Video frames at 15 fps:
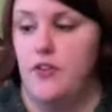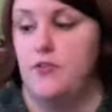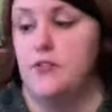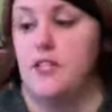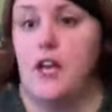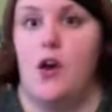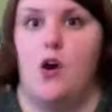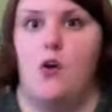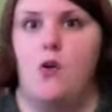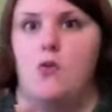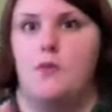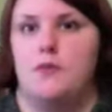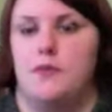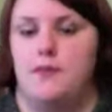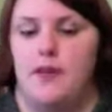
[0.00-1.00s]
It was like, oh, it
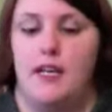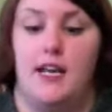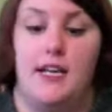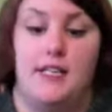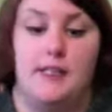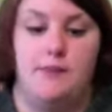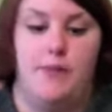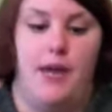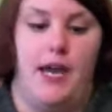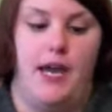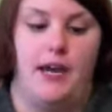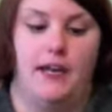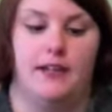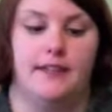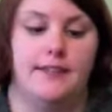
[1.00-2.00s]
was my nice
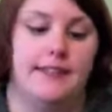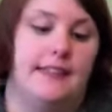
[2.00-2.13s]
bag.